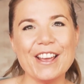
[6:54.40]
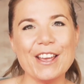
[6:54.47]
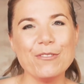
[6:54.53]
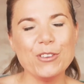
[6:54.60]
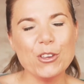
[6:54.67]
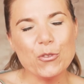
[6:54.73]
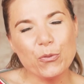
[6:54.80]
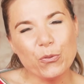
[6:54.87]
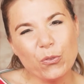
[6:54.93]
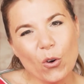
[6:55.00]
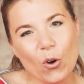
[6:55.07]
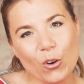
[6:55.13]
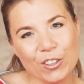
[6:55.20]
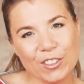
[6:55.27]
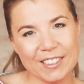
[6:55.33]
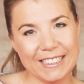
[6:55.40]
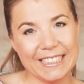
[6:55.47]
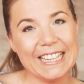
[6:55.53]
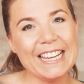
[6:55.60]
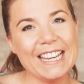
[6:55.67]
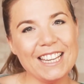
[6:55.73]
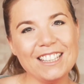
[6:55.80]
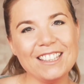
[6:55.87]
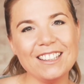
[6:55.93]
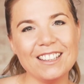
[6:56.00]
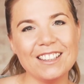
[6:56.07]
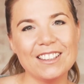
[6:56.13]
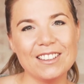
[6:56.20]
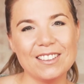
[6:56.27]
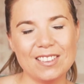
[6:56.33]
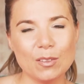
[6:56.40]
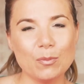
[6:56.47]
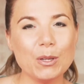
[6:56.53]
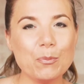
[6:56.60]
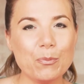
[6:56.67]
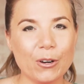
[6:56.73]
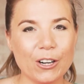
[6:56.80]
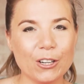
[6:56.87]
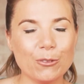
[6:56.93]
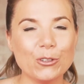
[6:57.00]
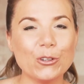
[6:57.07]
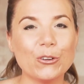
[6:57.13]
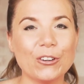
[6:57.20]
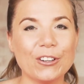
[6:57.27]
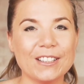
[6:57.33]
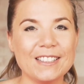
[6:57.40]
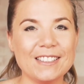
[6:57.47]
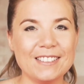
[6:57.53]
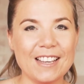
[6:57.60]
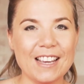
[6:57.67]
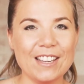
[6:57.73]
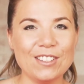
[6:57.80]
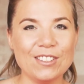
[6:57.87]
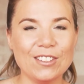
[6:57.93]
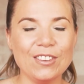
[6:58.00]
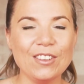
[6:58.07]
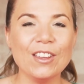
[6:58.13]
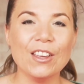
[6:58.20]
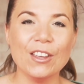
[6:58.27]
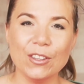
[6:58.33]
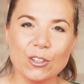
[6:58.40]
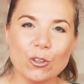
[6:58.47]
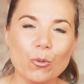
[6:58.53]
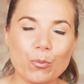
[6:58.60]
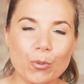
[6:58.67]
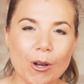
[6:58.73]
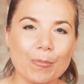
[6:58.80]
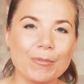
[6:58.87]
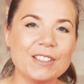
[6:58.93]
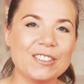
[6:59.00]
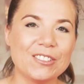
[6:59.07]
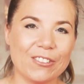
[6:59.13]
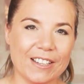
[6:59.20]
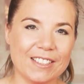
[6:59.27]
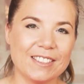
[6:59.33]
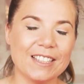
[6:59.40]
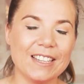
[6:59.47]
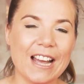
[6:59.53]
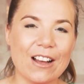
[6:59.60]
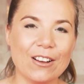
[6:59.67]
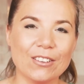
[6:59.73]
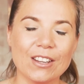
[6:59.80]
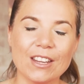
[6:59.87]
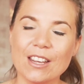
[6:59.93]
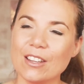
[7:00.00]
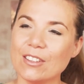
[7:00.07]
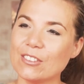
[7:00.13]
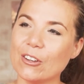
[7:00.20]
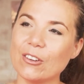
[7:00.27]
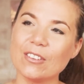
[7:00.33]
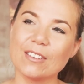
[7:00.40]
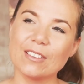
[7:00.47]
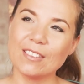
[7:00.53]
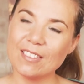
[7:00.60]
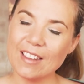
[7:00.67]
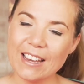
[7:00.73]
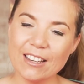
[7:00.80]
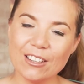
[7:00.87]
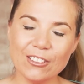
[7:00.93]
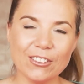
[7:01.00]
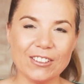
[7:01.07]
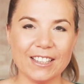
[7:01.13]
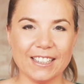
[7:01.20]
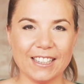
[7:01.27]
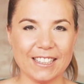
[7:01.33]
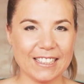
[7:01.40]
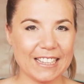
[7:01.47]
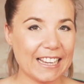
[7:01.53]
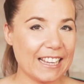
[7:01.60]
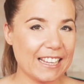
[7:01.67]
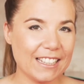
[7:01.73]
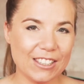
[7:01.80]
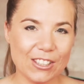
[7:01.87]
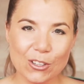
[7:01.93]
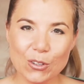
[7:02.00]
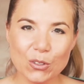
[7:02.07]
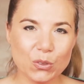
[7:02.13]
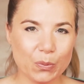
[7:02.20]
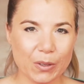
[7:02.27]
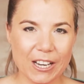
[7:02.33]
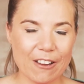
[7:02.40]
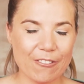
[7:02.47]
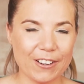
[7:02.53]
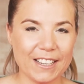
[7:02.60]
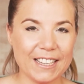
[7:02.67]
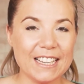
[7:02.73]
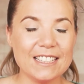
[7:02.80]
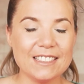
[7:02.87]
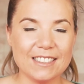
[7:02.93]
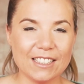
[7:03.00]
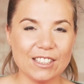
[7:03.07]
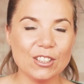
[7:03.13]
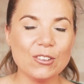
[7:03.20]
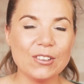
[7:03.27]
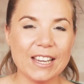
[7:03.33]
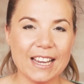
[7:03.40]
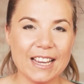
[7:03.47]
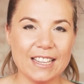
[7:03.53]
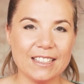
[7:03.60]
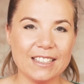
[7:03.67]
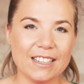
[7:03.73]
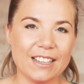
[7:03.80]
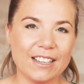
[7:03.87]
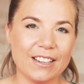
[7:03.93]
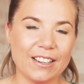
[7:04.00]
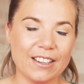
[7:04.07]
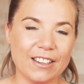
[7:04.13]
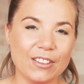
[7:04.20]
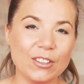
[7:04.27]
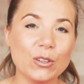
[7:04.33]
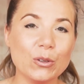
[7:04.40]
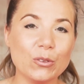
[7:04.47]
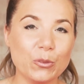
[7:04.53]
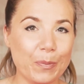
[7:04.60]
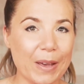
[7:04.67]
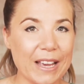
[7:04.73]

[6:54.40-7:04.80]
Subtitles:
If you force Lean to be part of your organization, you'll probably stress it out. So take a look at it, use whatever it is that you can use